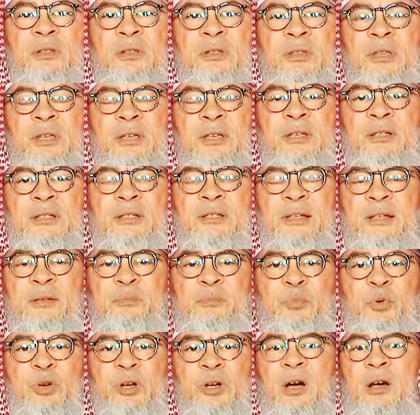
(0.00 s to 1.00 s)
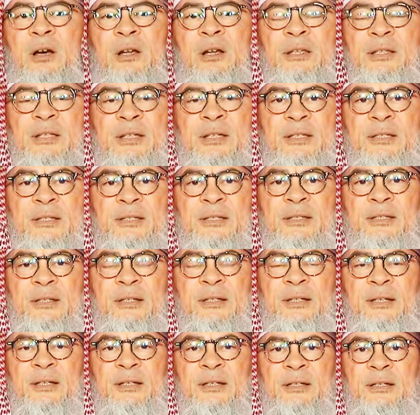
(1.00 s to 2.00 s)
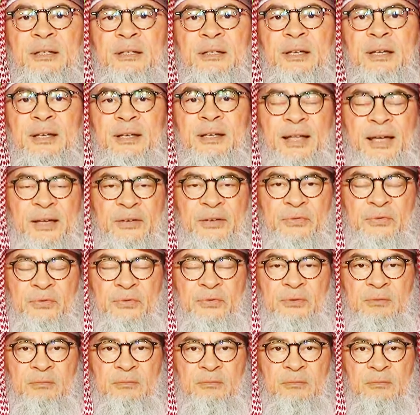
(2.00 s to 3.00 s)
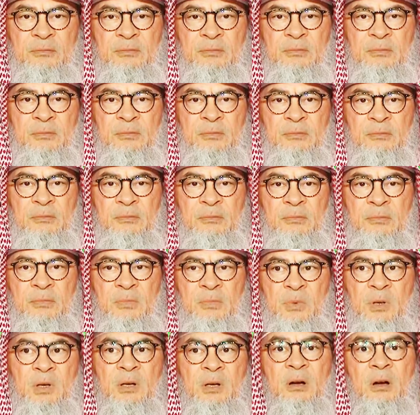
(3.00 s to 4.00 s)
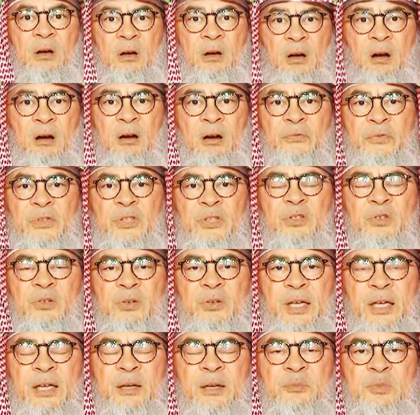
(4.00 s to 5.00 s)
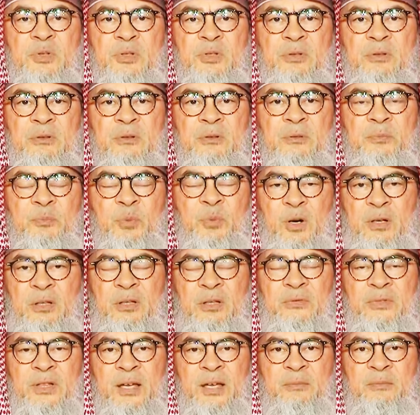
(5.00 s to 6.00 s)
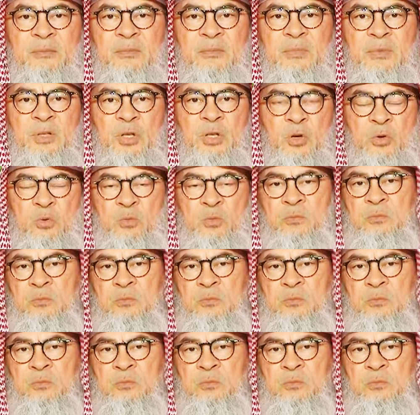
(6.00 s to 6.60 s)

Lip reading: things and priorities in life. Are video games part of them? No.